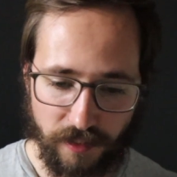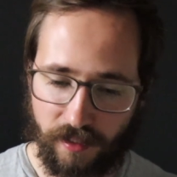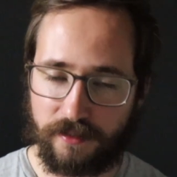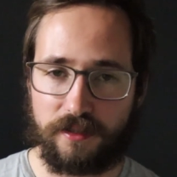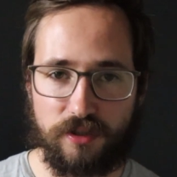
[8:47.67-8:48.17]

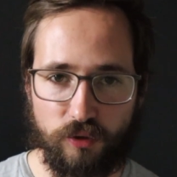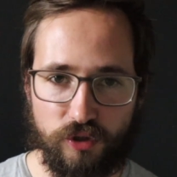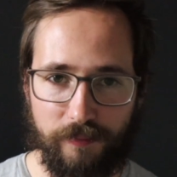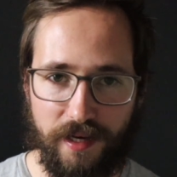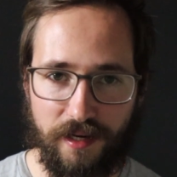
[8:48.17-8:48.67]
Tons of
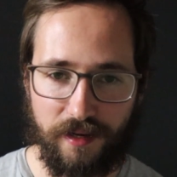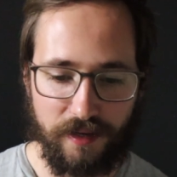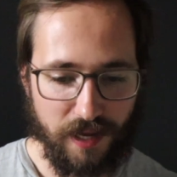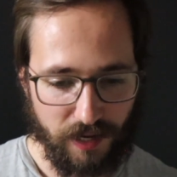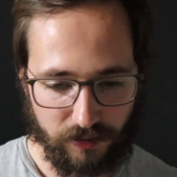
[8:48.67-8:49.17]
social media,
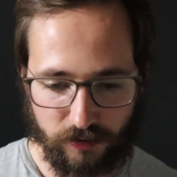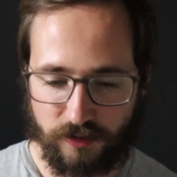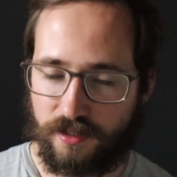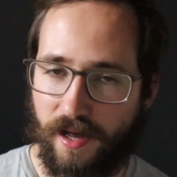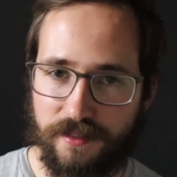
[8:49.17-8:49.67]

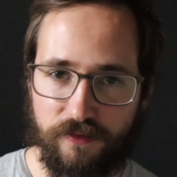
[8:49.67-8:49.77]
tons